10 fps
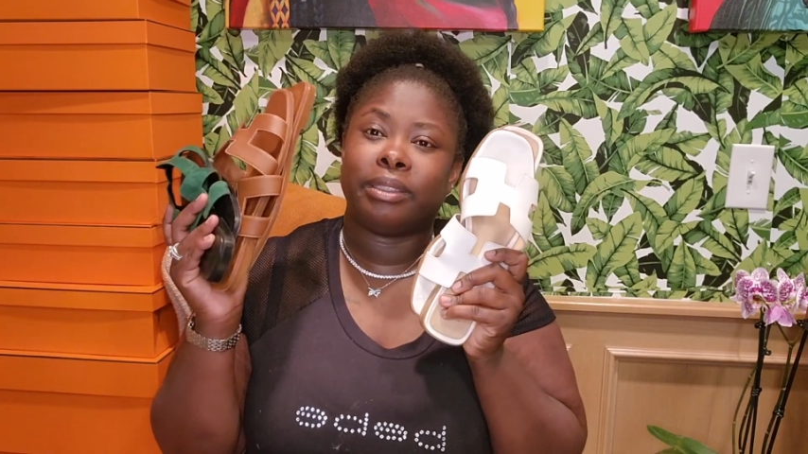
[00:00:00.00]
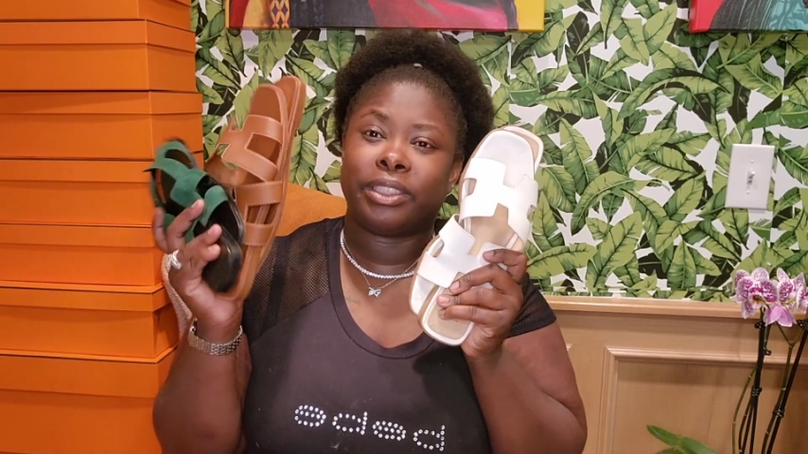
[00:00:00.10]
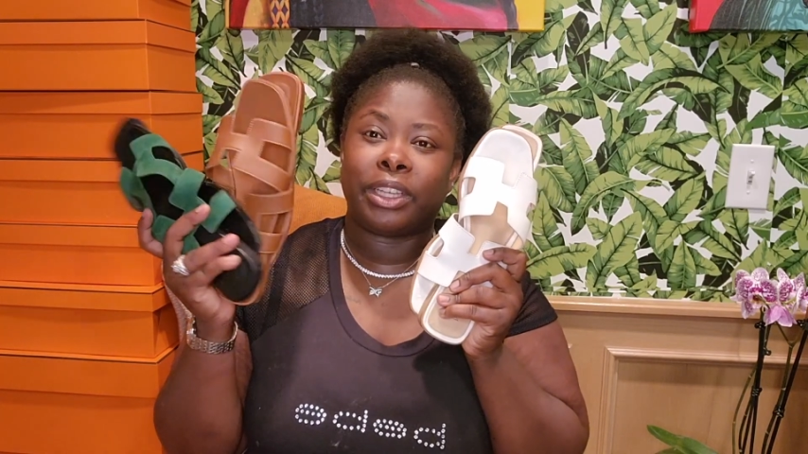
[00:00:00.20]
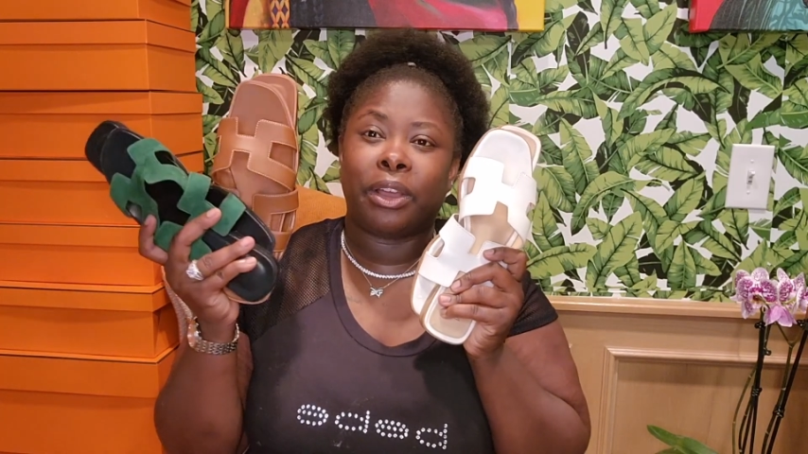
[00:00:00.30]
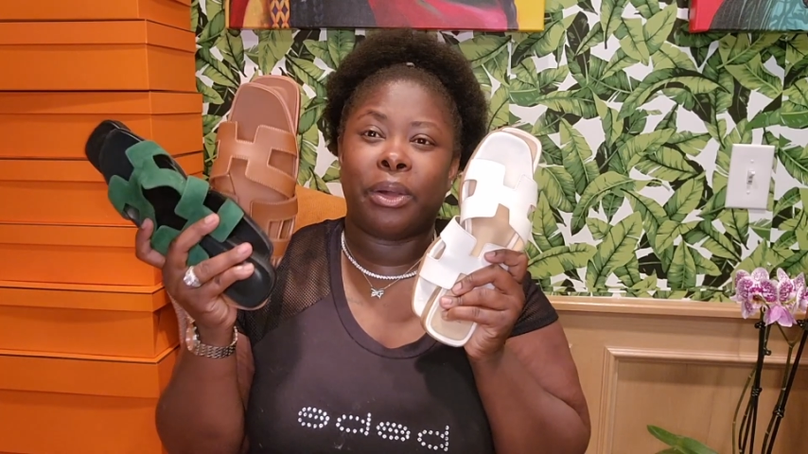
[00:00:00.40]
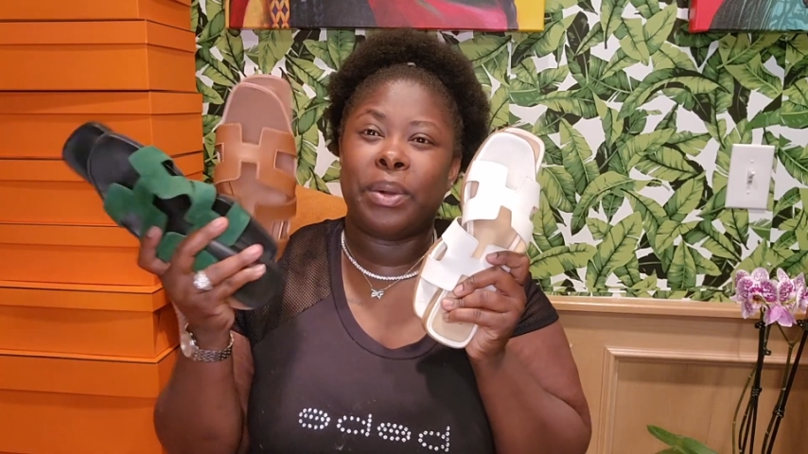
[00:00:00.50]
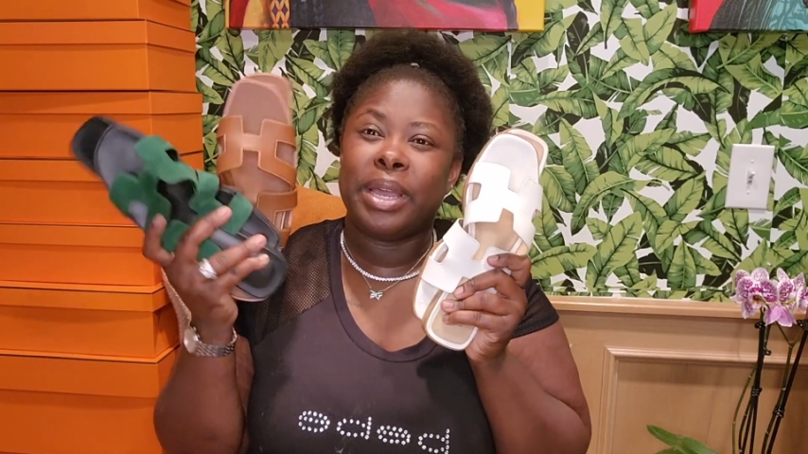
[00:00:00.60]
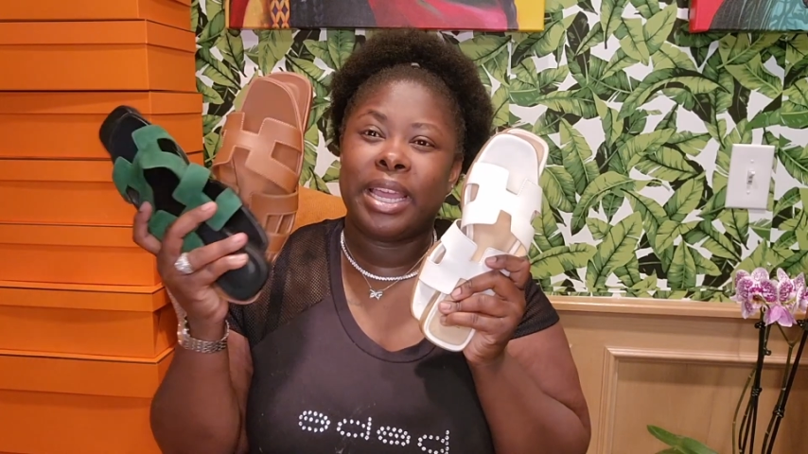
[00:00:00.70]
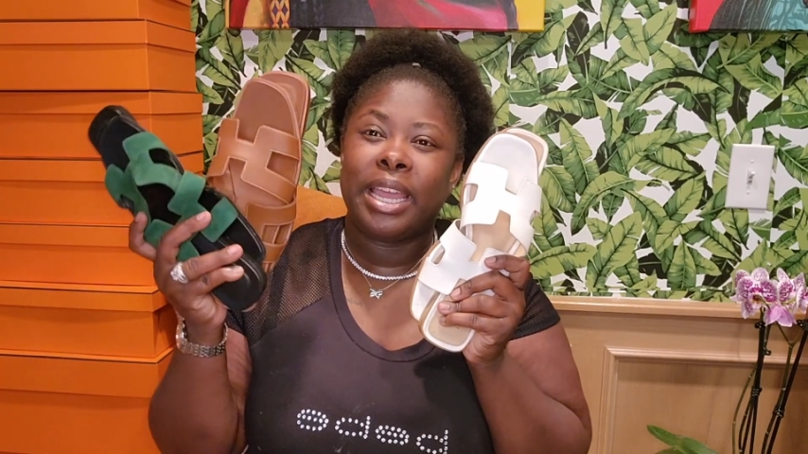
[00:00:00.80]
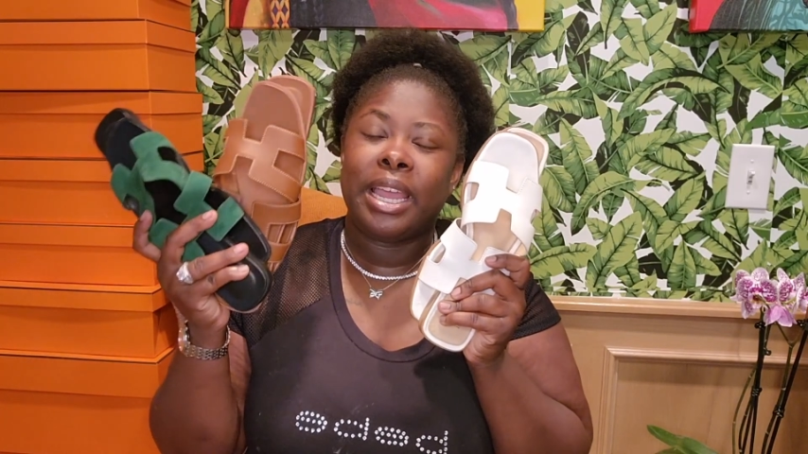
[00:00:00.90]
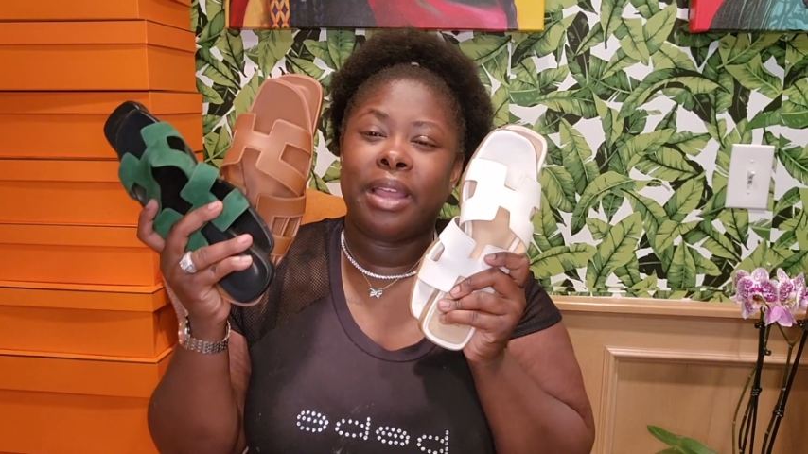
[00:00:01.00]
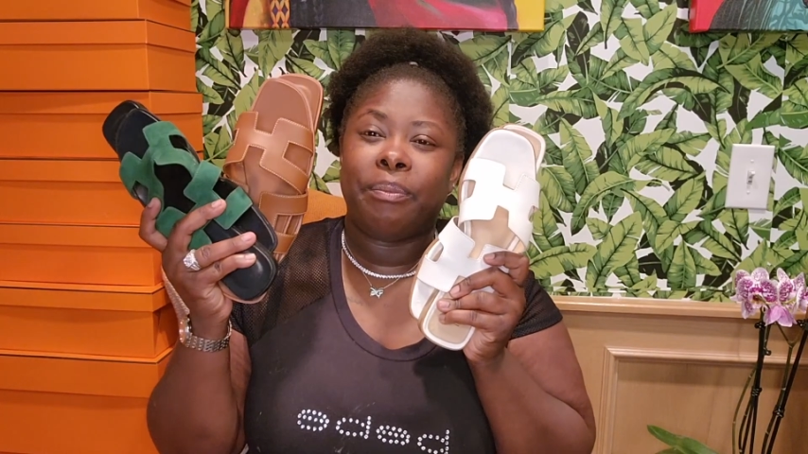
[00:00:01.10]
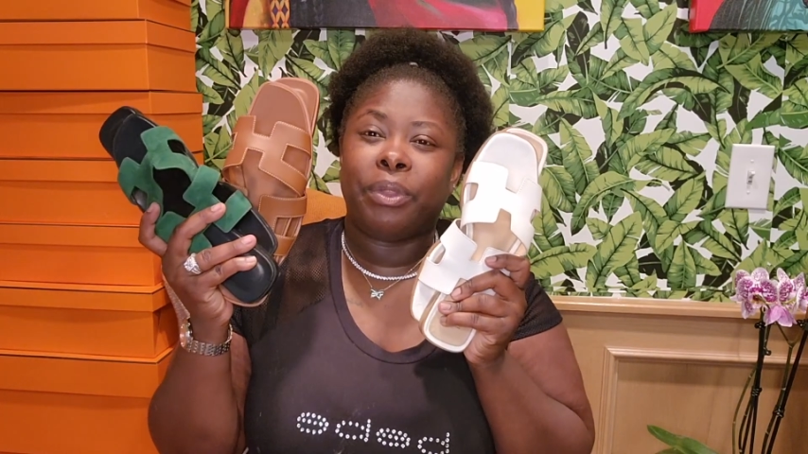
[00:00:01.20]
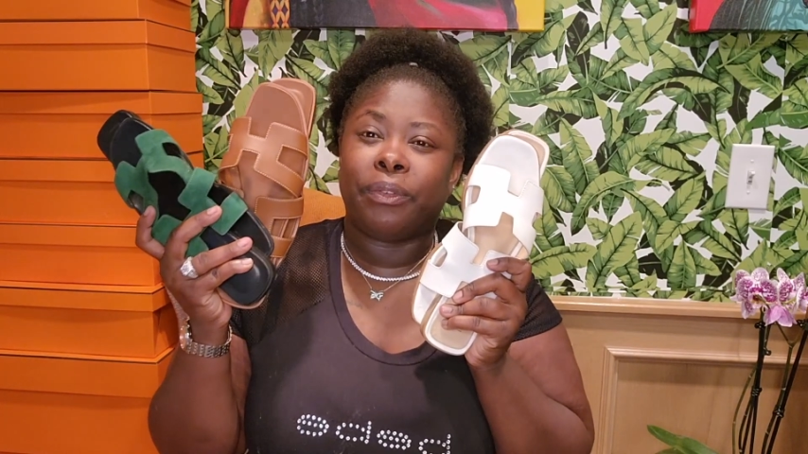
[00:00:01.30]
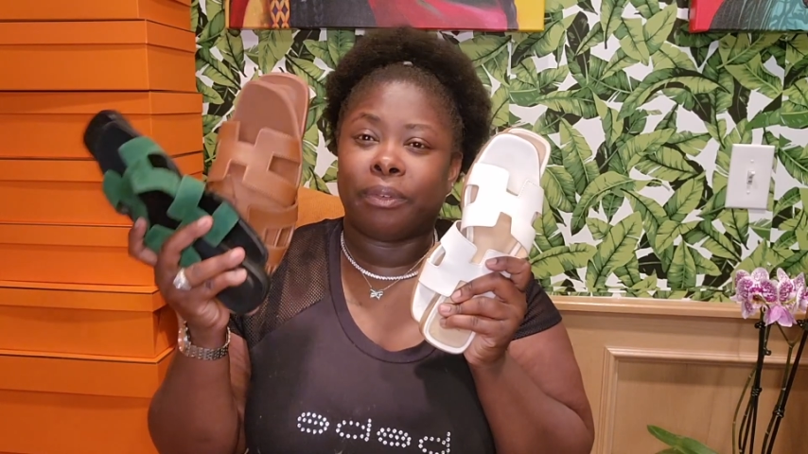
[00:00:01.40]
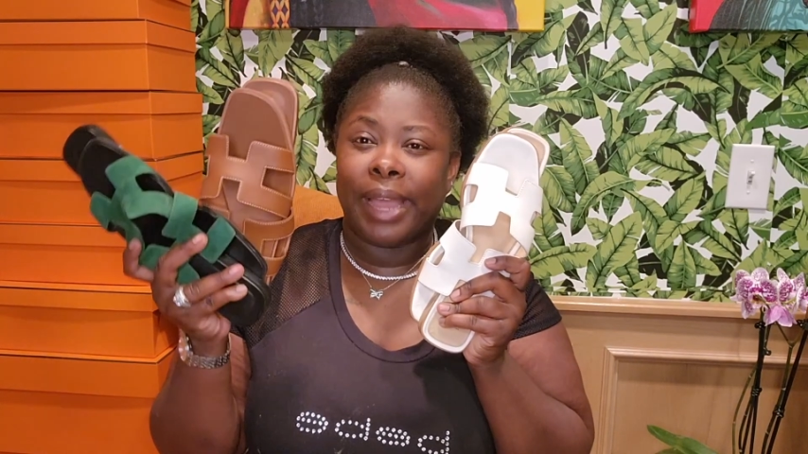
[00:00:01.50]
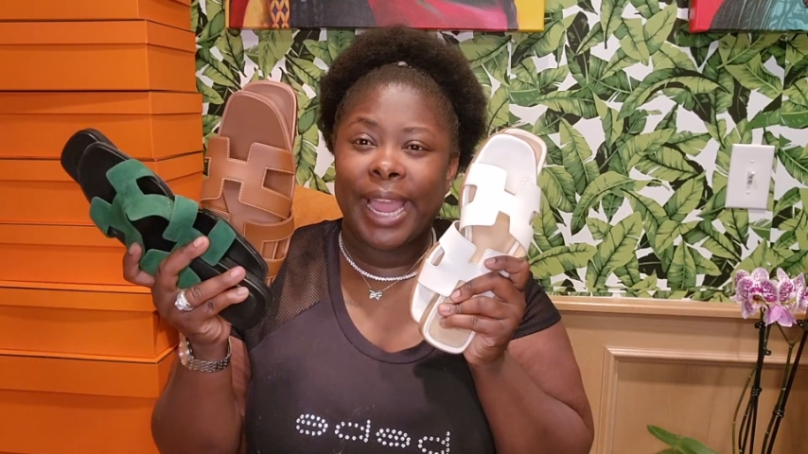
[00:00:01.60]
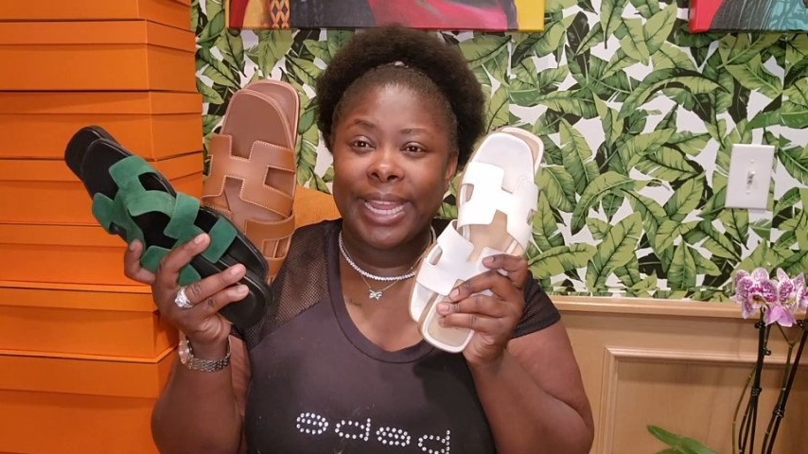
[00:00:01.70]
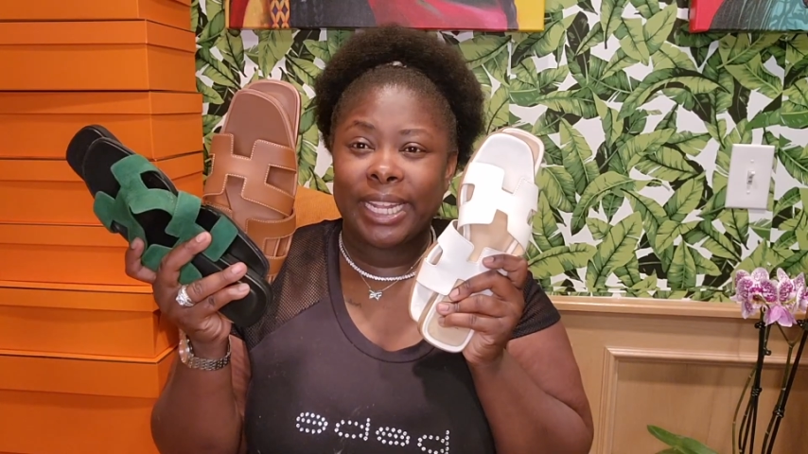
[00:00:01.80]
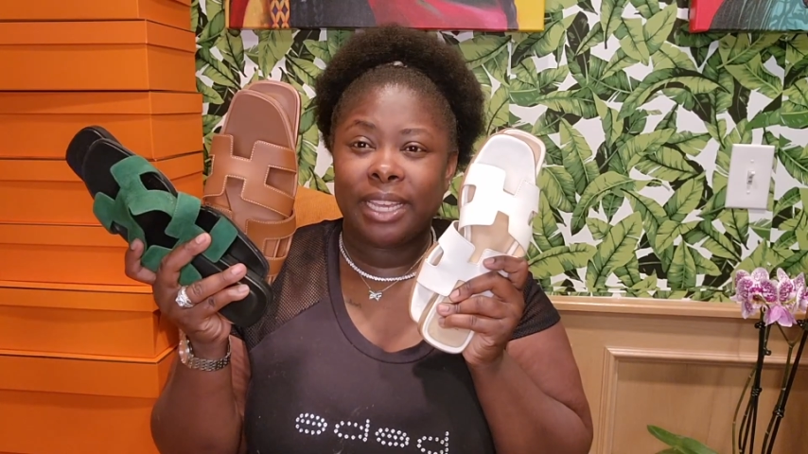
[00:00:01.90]
So the
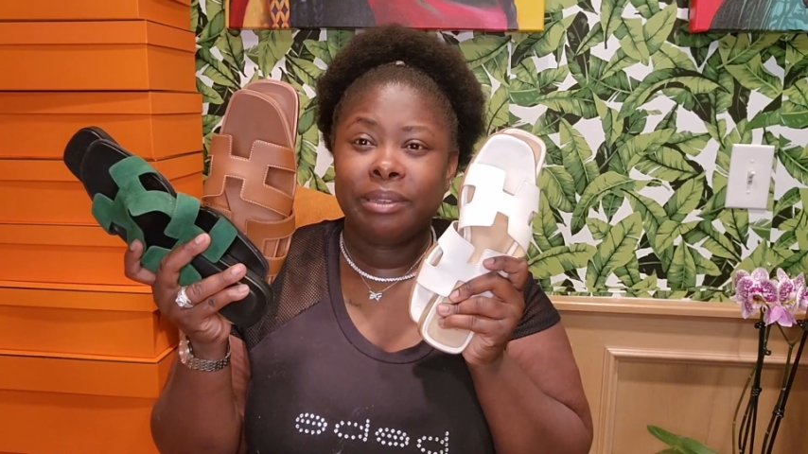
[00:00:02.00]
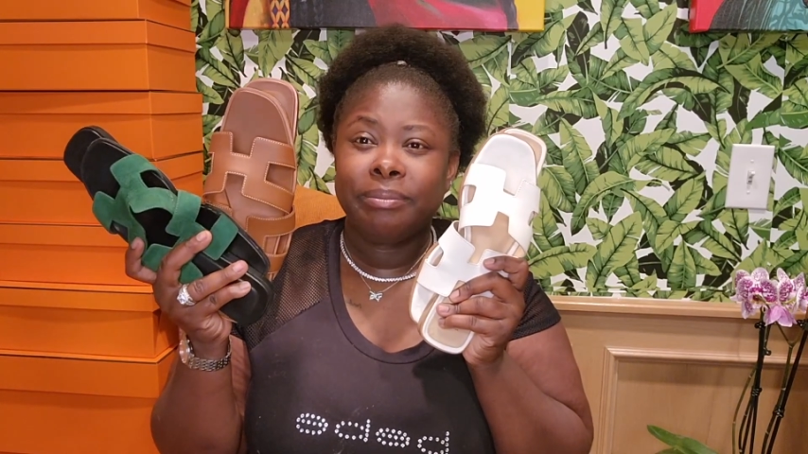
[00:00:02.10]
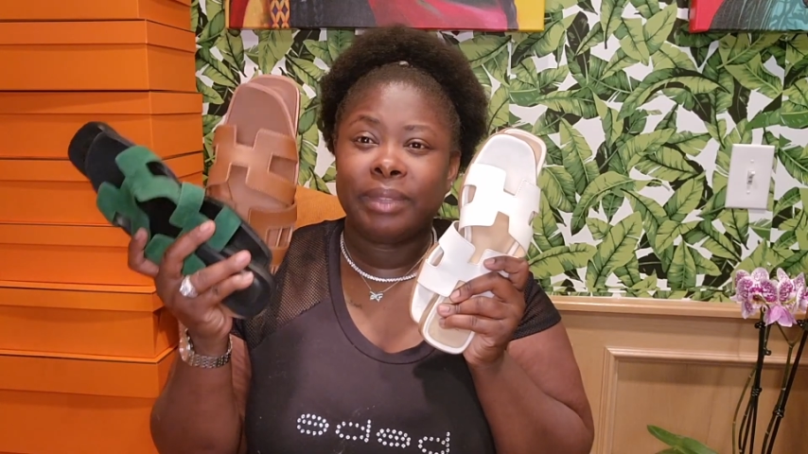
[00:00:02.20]
variety